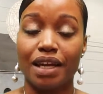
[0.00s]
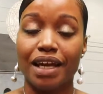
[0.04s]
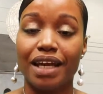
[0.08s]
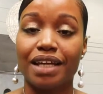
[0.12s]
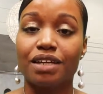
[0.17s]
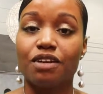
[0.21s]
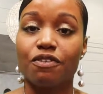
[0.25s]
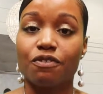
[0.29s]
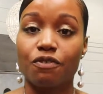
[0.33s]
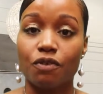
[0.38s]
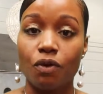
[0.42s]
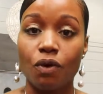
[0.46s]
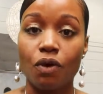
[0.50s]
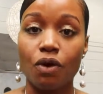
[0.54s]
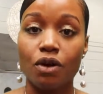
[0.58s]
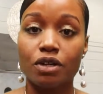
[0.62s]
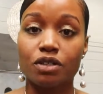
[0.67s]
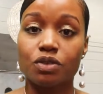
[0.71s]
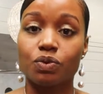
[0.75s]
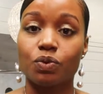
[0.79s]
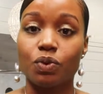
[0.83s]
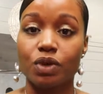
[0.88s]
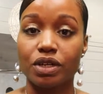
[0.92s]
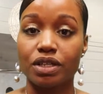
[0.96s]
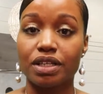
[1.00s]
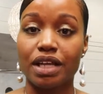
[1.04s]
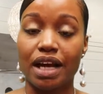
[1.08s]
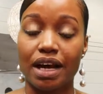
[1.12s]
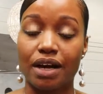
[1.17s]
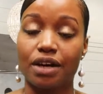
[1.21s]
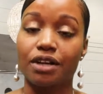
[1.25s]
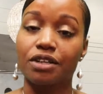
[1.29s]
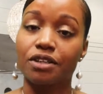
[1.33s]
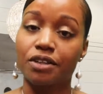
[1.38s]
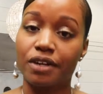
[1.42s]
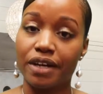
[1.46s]
And of course, we're
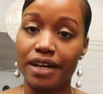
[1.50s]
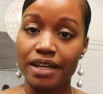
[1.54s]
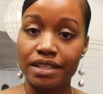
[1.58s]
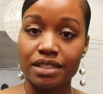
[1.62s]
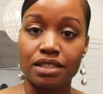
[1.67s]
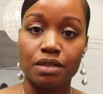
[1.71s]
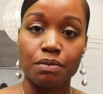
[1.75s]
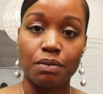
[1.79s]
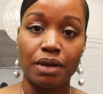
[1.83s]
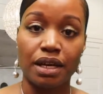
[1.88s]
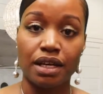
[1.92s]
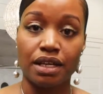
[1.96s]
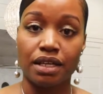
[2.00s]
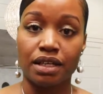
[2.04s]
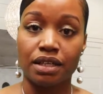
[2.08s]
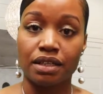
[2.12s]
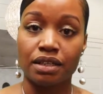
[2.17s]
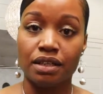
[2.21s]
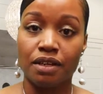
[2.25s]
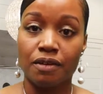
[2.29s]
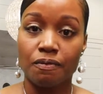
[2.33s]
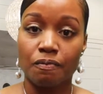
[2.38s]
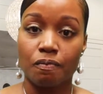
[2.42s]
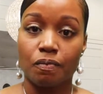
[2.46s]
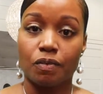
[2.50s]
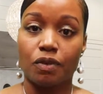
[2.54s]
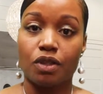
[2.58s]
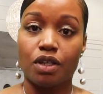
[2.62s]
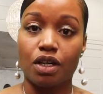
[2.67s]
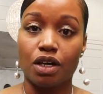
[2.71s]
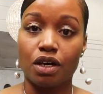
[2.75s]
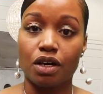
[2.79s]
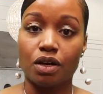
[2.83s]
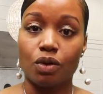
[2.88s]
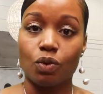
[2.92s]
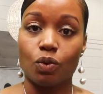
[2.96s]
not underestimating
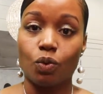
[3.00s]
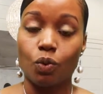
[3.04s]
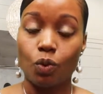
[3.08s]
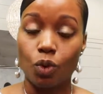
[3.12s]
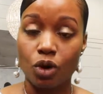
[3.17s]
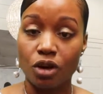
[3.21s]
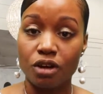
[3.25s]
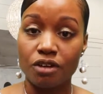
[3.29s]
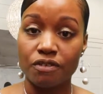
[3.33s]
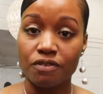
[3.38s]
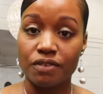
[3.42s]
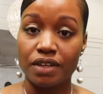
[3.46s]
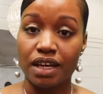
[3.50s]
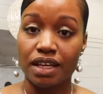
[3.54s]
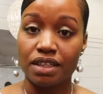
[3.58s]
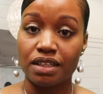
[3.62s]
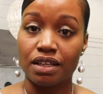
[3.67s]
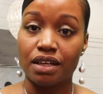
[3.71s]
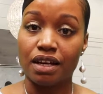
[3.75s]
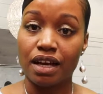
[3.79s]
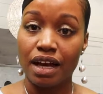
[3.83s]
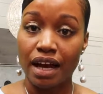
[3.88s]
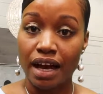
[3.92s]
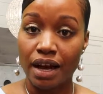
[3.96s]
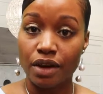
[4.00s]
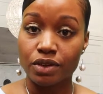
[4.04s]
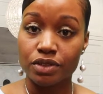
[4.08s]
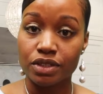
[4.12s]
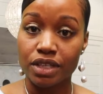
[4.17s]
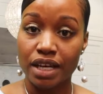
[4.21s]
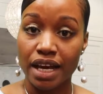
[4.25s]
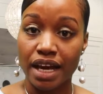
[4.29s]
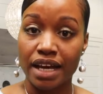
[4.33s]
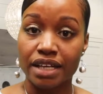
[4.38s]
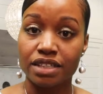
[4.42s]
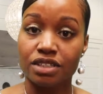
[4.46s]
the worth that the house
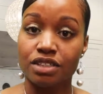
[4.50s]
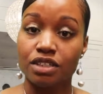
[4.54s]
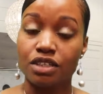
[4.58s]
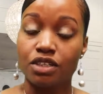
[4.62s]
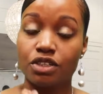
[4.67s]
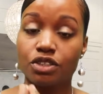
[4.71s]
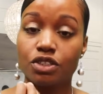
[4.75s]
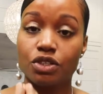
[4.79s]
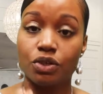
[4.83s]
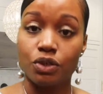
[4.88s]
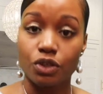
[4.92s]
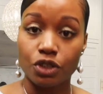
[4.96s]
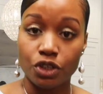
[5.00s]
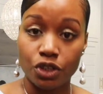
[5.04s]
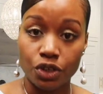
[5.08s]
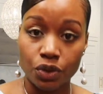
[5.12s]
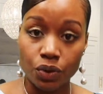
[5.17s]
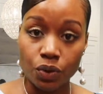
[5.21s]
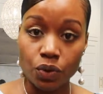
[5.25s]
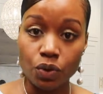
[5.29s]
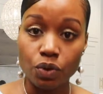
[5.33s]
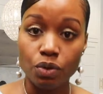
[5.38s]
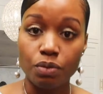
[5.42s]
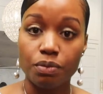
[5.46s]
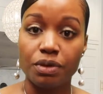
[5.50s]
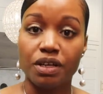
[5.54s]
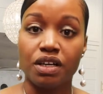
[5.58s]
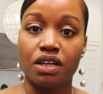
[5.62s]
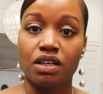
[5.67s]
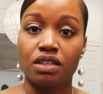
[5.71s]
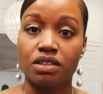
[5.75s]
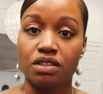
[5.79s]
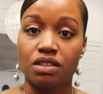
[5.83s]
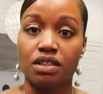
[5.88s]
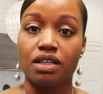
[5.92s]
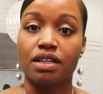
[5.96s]
has to you
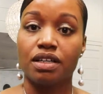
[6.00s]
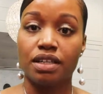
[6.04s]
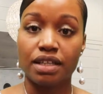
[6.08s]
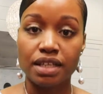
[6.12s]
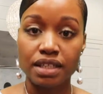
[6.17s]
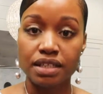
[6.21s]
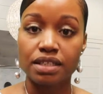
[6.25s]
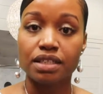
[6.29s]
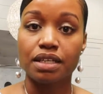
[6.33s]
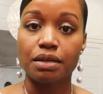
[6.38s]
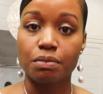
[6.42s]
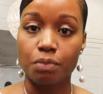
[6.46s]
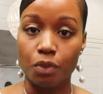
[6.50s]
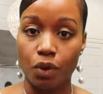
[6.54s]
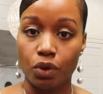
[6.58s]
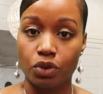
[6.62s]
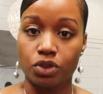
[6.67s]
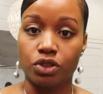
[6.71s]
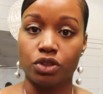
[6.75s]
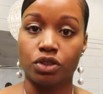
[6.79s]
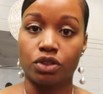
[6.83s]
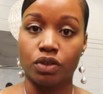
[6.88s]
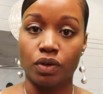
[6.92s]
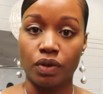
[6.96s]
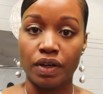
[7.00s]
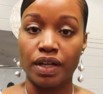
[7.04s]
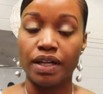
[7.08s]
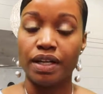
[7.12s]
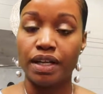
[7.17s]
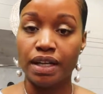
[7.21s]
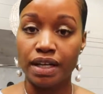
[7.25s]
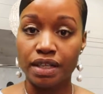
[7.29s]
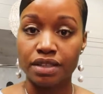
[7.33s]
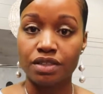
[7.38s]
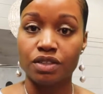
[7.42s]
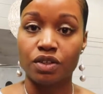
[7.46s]
because it is emotional. It
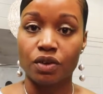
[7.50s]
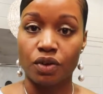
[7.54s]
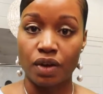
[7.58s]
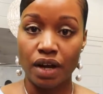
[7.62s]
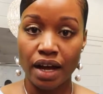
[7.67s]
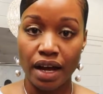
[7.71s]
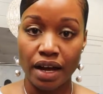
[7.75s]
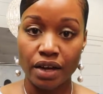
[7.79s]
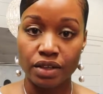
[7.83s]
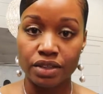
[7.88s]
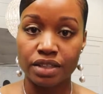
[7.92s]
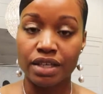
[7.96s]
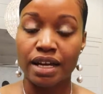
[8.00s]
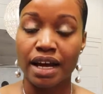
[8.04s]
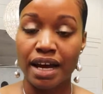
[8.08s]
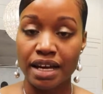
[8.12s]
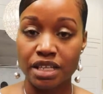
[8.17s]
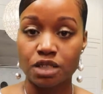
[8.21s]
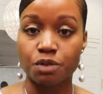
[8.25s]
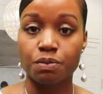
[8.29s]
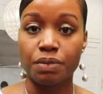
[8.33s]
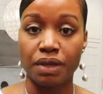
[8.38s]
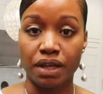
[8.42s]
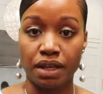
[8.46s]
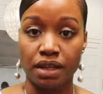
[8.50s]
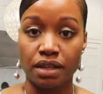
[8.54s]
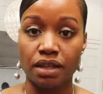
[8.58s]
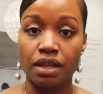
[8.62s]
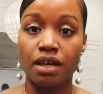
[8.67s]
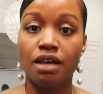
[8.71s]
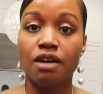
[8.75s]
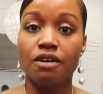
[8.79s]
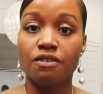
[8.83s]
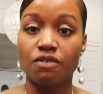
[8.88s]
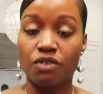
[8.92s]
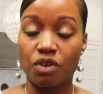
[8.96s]
is your house. It has been
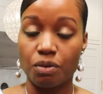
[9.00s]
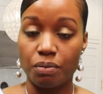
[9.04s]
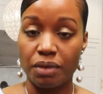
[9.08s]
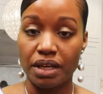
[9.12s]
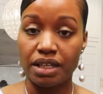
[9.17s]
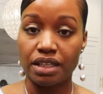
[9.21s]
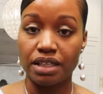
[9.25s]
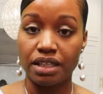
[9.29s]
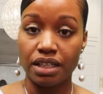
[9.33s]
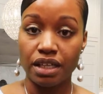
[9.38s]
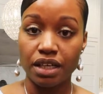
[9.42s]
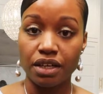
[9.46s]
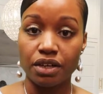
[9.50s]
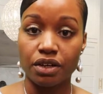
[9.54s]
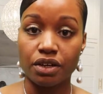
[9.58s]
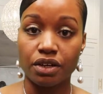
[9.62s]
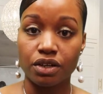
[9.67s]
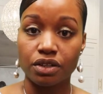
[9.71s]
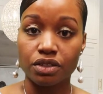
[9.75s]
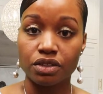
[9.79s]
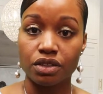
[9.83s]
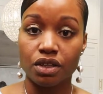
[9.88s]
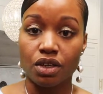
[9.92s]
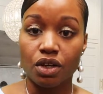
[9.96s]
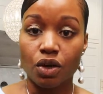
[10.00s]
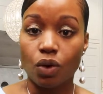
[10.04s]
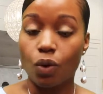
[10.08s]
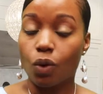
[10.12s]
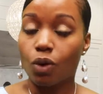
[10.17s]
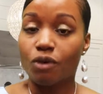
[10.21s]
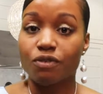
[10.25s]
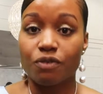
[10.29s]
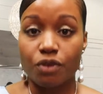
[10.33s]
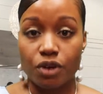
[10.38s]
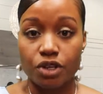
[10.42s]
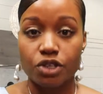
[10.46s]
for many years
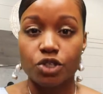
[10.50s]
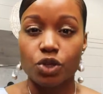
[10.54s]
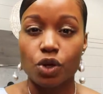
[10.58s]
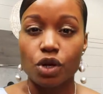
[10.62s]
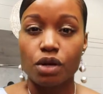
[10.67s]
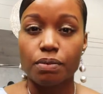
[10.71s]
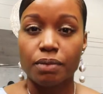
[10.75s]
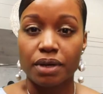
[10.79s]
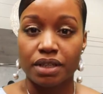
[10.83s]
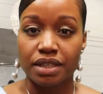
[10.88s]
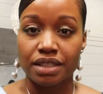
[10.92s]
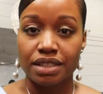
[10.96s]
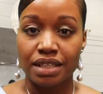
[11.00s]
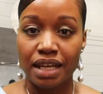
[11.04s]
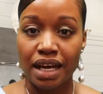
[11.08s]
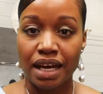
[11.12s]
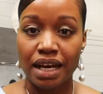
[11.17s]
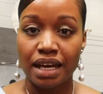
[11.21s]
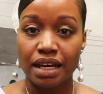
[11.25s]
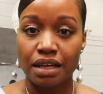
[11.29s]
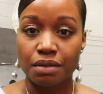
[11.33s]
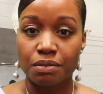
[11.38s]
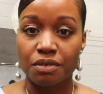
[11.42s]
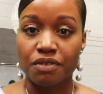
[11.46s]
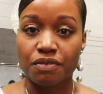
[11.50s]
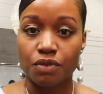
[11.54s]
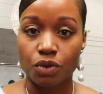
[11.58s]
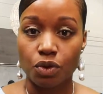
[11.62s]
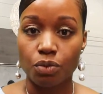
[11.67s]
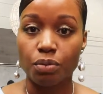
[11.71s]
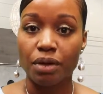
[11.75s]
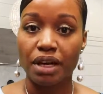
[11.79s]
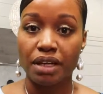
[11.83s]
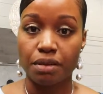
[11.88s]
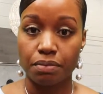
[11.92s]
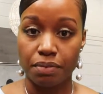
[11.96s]
or for a short amount of time if
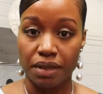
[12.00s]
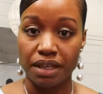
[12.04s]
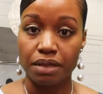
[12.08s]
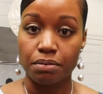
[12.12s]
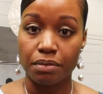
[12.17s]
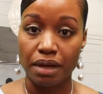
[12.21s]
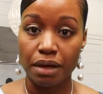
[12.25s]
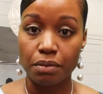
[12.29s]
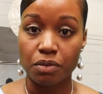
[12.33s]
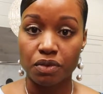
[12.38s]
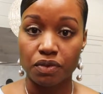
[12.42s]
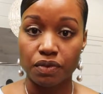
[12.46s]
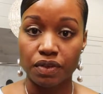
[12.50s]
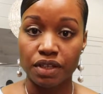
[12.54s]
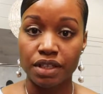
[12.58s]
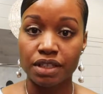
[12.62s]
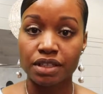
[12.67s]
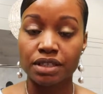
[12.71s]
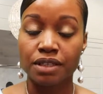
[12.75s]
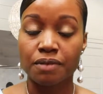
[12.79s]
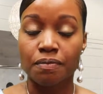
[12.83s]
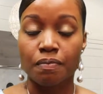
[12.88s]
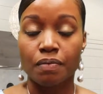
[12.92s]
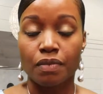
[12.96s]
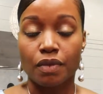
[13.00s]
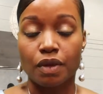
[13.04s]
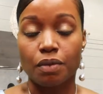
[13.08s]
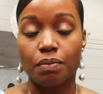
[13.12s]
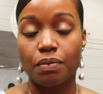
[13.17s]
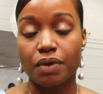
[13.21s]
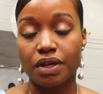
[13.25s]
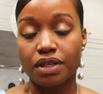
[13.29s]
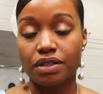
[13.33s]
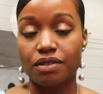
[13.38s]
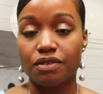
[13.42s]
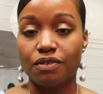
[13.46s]
you made big memories.
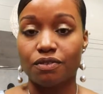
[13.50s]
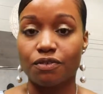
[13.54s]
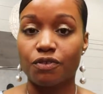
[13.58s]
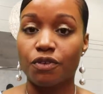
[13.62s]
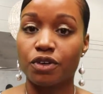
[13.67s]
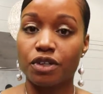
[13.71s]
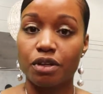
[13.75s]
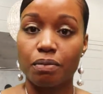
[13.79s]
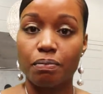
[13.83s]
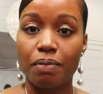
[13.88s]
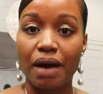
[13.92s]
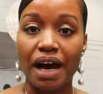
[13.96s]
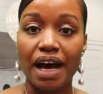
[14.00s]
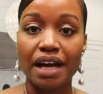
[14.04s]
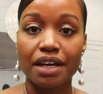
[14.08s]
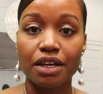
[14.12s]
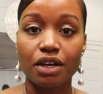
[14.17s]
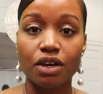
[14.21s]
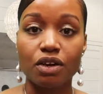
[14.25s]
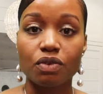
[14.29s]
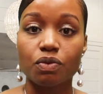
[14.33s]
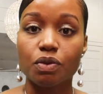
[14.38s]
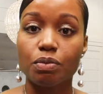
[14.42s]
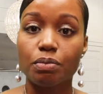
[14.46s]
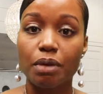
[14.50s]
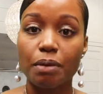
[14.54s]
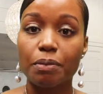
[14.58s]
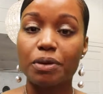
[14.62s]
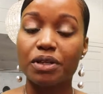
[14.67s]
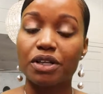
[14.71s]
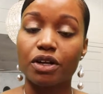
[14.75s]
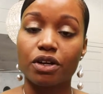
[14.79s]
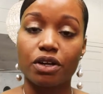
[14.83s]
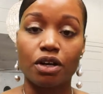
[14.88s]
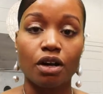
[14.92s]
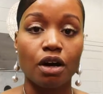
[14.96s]
But for the buyer,
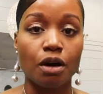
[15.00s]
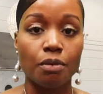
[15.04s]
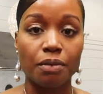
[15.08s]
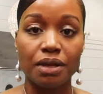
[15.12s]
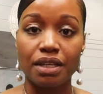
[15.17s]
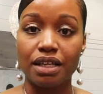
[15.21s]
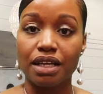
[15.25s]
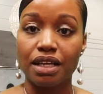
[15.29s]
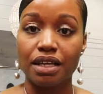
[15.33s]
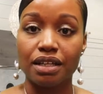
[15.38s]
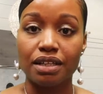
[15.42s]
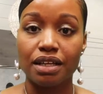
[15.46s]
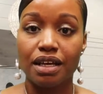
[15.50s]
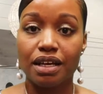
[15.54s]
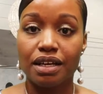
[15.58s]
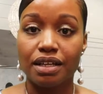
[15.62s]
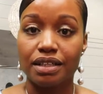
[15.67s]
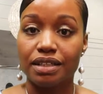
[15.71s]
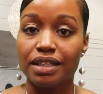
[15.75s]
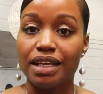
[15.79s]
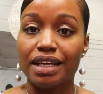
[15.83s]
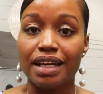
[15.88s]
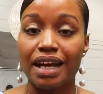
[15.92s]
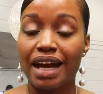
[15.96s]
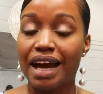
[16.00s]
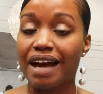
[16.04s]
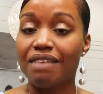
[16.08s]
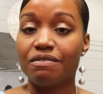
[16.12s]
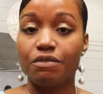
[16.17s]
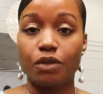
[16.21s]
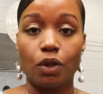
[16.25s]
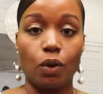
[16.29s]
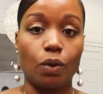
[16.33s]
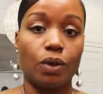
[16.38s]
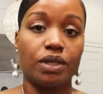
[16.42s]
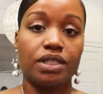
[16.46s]
remember, they're coming in, they
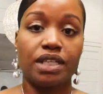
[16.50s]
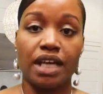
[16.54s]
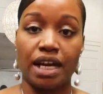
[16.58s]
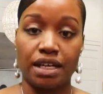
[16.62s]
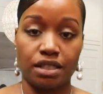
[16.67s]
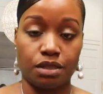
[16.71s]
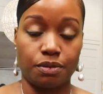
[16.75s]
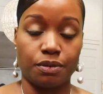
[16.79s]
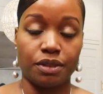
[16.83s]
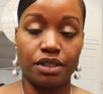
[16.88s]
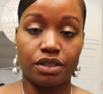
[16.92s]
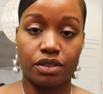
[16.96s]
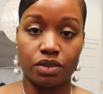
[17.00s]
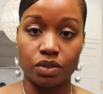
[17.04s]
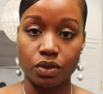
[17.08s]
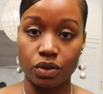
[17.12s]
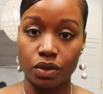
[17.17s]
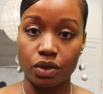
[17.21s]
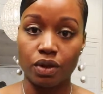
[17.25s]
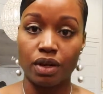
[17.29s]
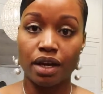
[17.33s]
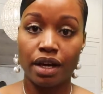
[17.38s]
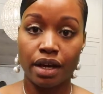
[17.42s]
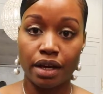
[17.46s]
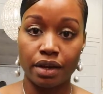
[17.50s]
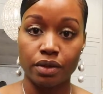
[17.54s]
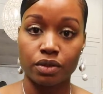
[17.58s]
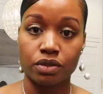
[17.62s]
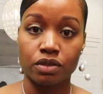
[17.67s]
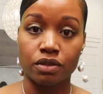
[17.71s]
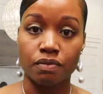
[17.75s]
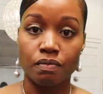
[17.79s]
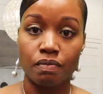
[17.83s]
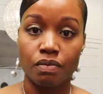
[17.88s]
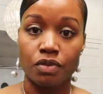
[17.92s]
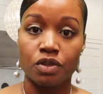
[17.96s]
have no attachments to your house.